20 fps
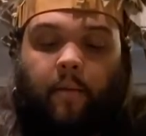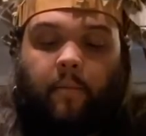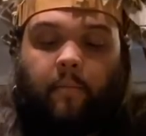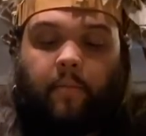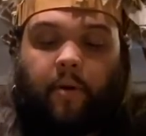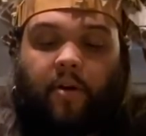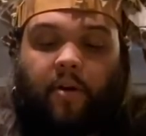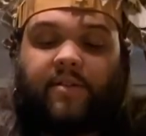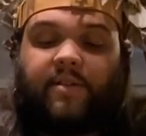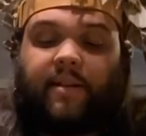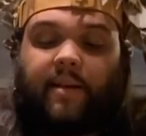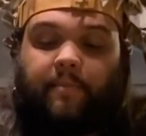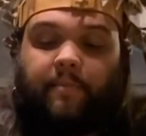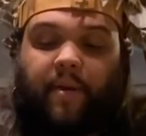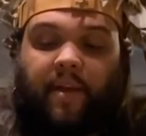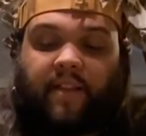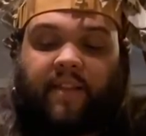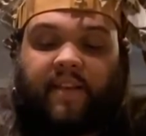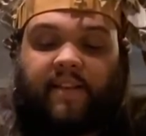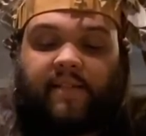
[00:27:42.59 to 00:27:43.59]
personally
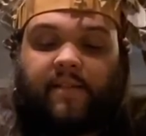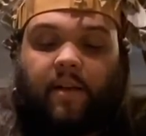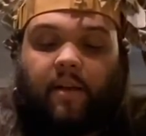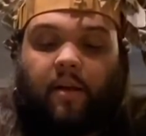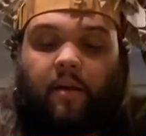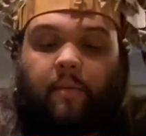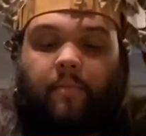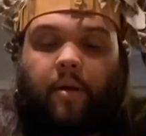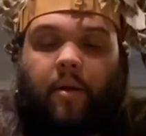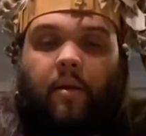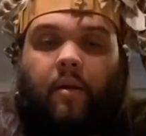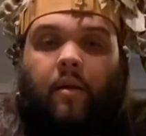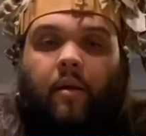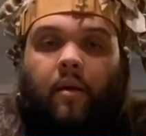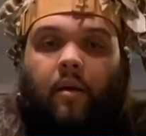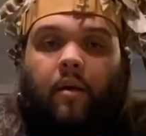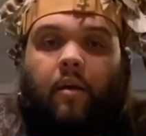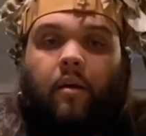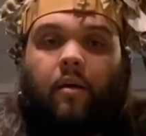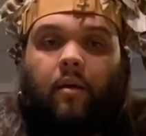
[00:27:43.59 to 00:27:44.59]
picked these up
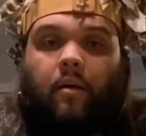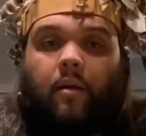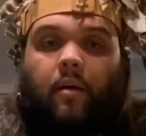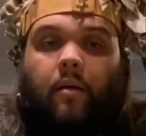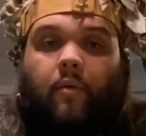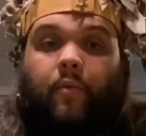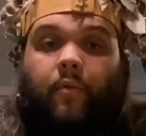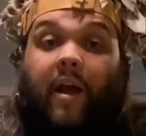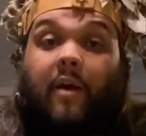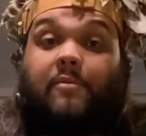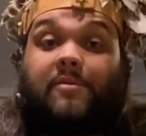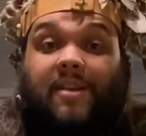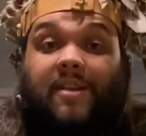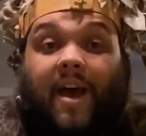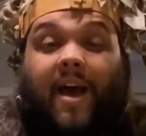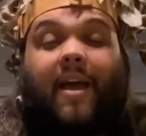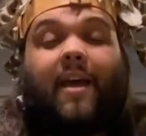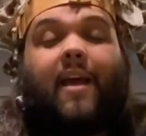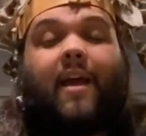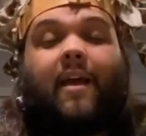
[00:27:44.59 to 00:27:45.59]
when I was
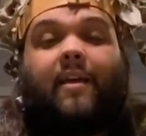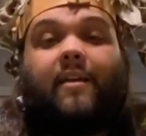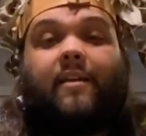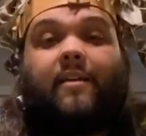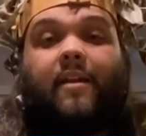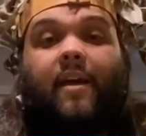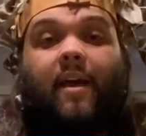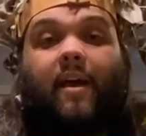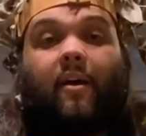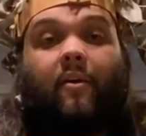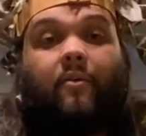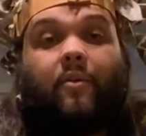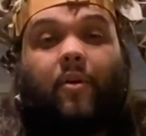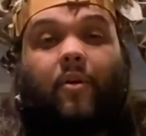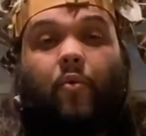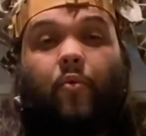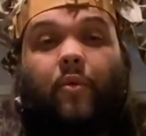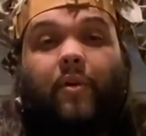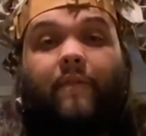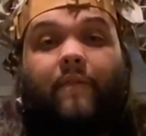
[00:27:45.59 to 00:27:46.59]
kayaking down a
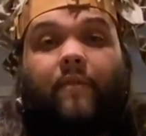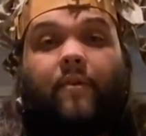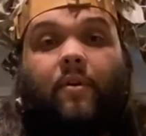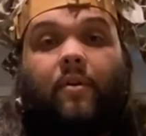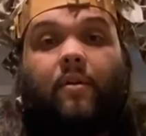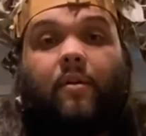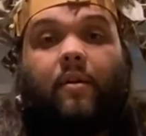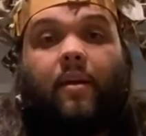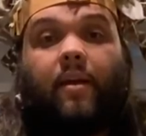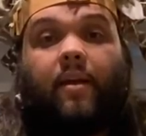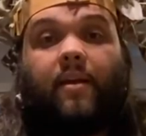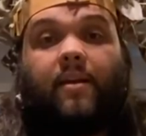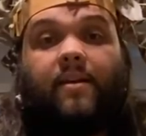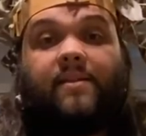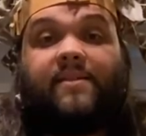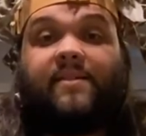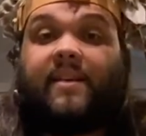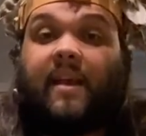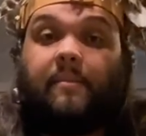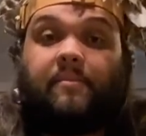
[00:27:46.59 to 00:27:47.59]
river in
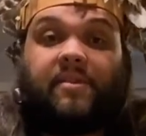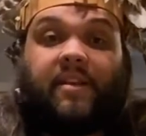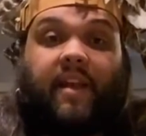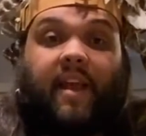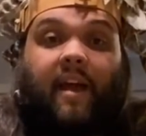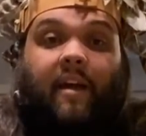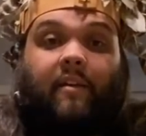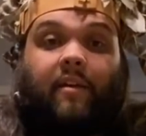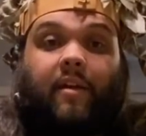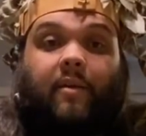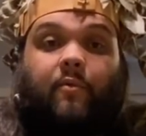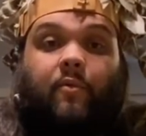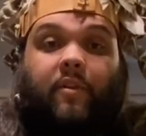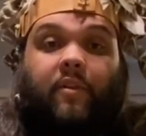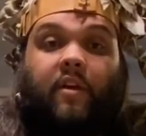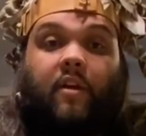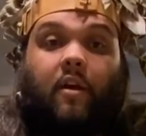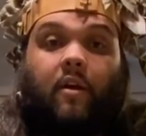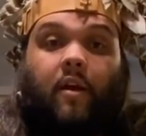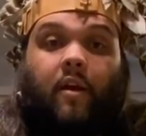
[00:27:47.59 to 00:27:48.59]
Sampson County where
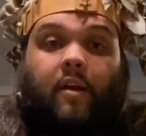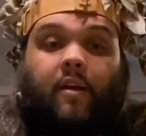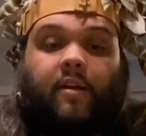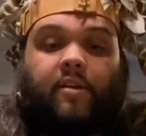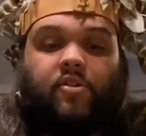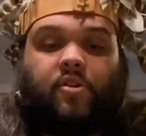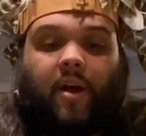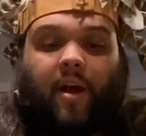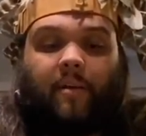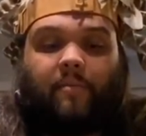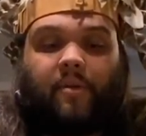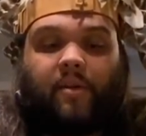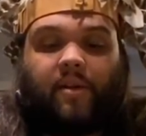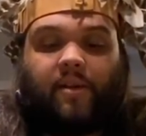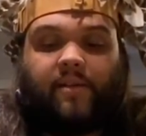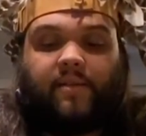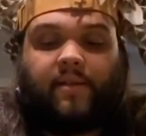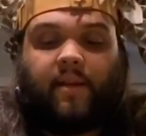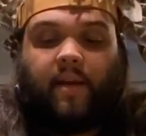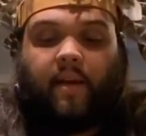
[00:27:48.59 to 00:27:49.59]
the Coharie tribe
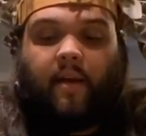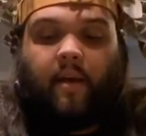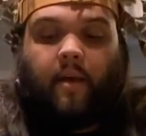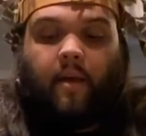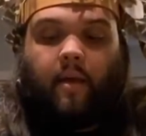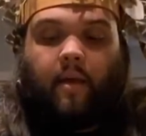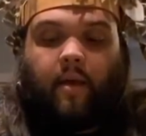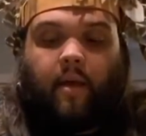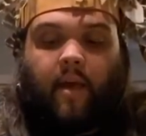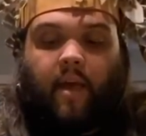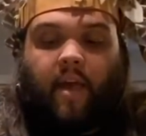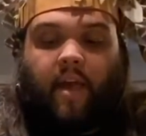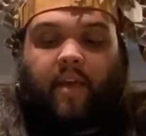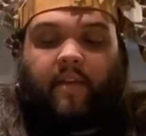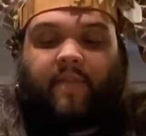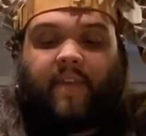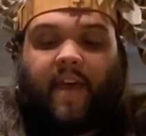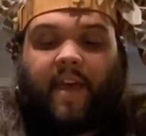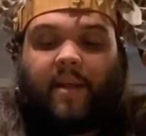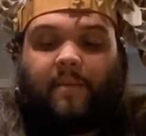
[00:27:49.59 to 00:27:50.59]
is,
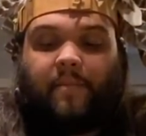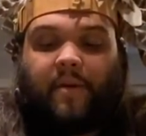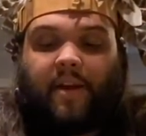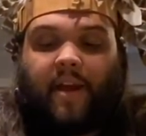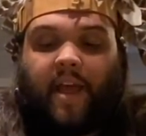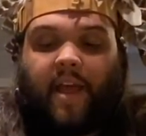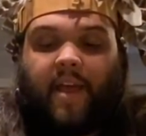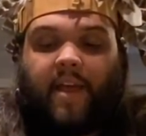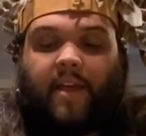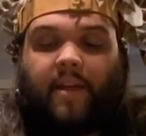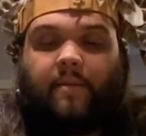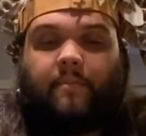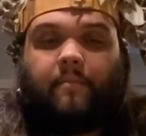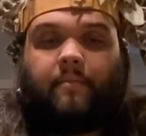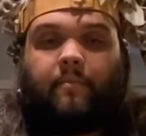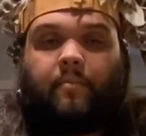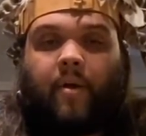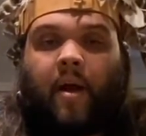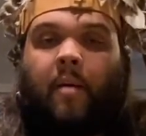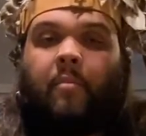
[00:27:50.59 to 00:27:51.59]
and they had been ate
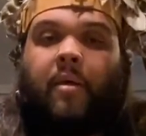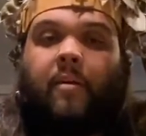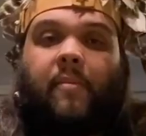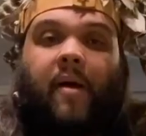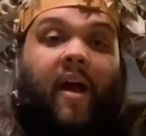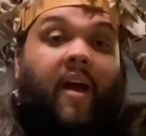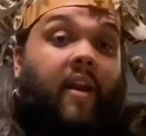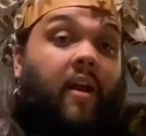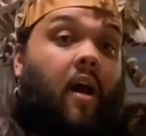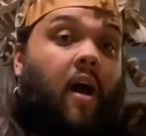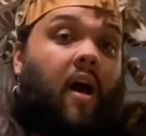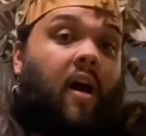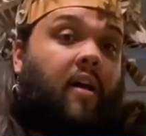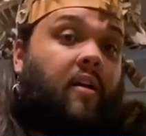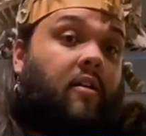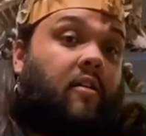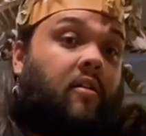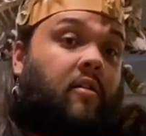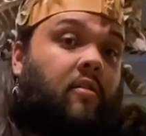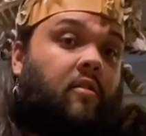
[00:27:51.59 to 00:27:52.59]
probably by an
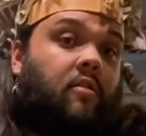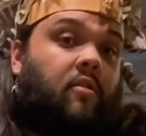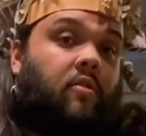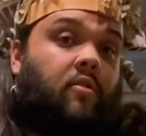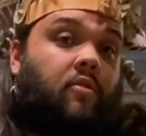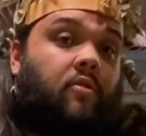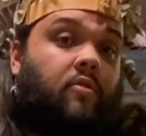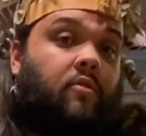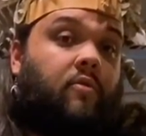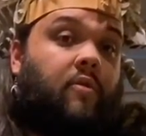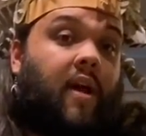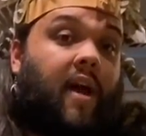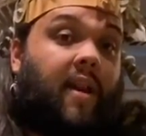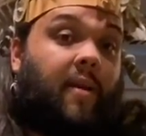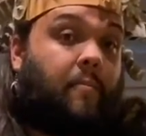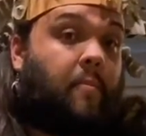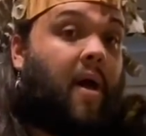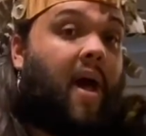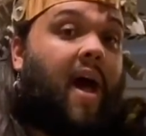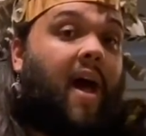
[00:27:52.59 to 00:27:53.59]
otter who had a
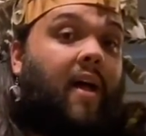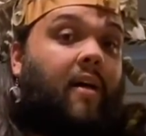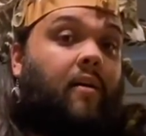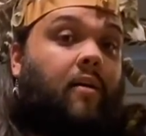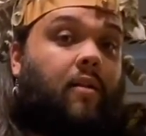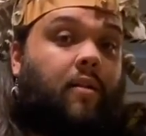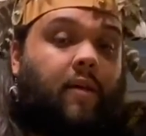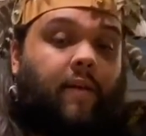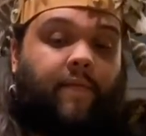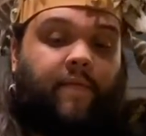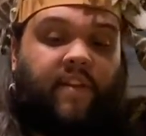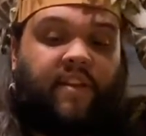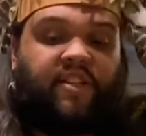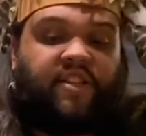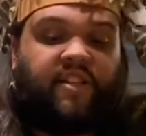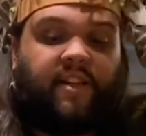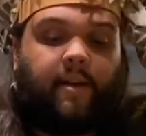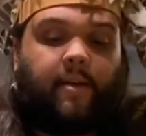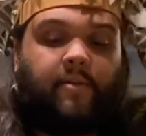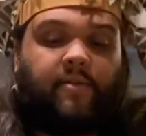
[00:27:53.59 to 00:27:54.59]
pile of these
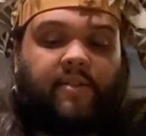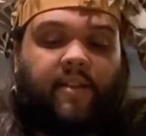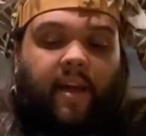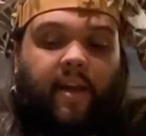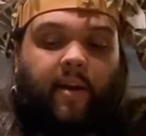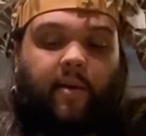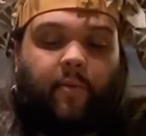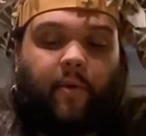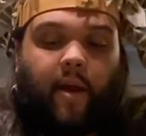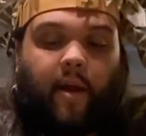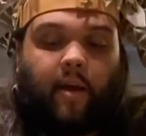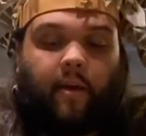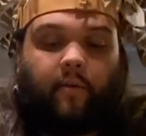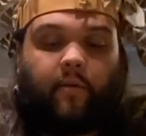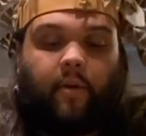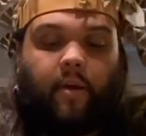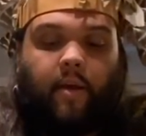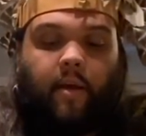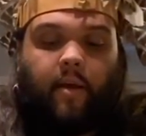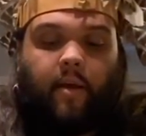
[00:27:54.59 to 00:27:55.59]
shells laying around.